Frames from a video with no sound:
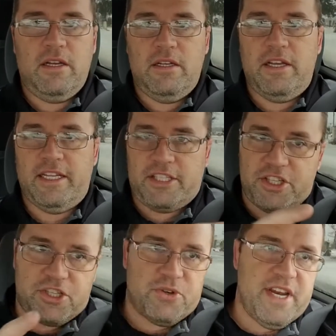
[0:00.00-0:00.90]
it
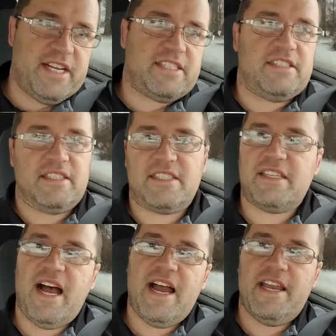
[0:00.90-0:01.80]
streaks the
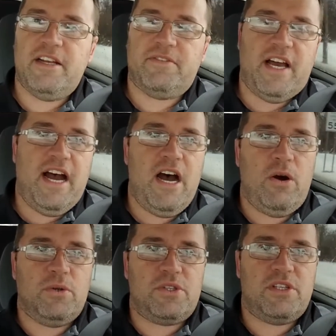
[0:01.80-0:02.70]
side of the
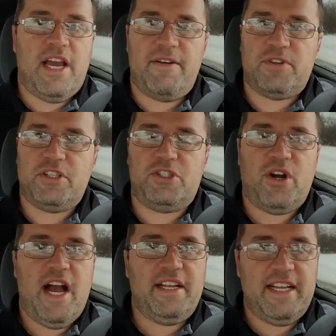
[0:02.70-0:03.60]
house after it's
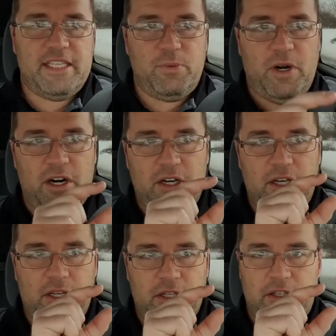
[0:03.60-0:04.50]
dried, and that's where
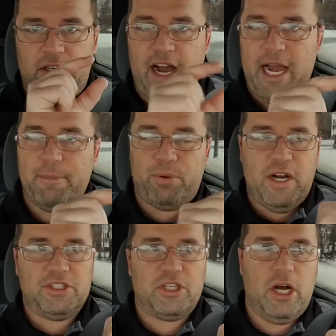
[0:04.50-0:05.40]
the high
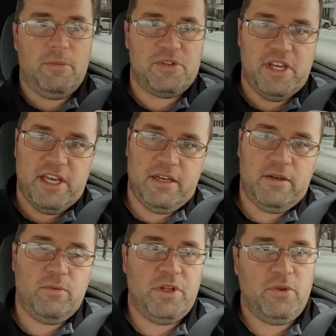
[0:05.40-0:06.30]
pressure comes
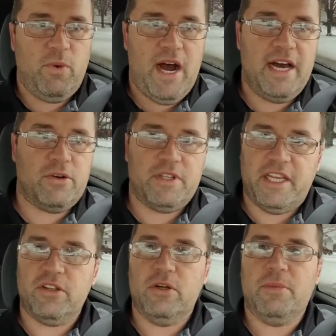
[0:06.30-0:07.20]
in with the wand, or they
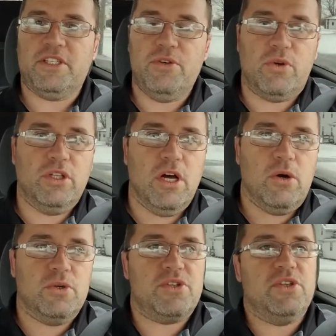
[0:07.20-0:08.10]
get a little bit too
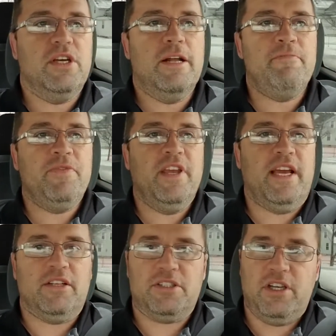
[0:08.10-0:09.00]
close,
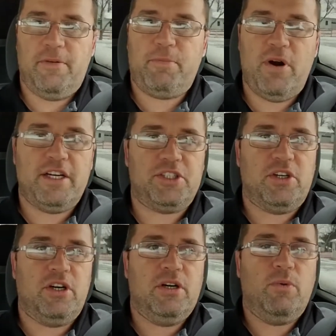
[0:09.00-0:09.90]
and there's enough
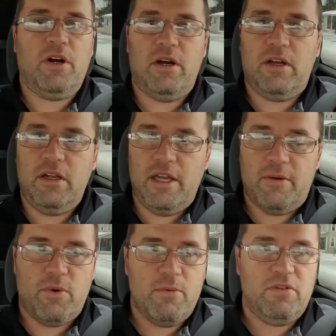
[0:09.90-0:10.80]
pressure where
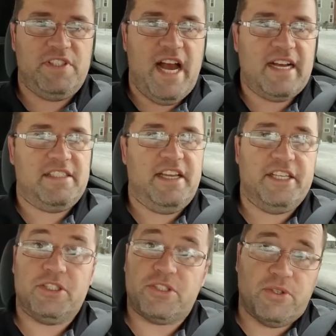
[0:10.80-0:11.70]
it removes the
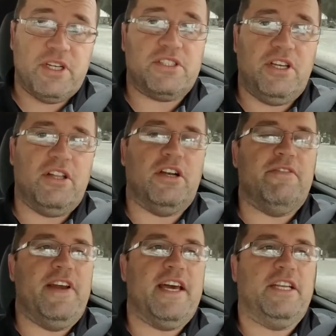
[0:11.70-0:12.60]
oxidation. So there's another
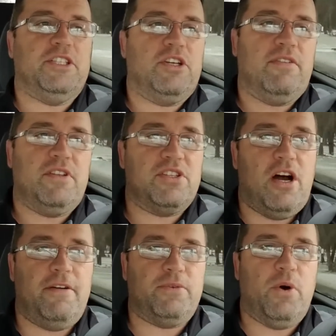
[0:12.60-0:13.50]
advantage of the
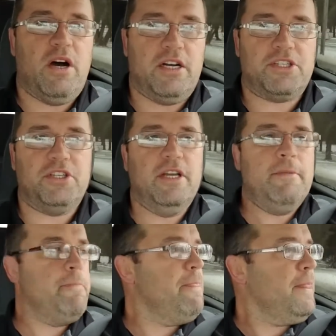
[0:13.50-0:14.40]
soft wash,
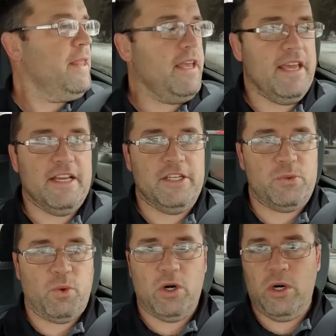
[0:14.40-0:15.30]

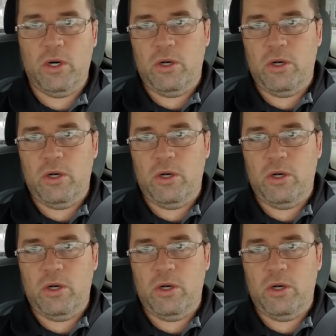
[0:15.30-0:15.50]
is we're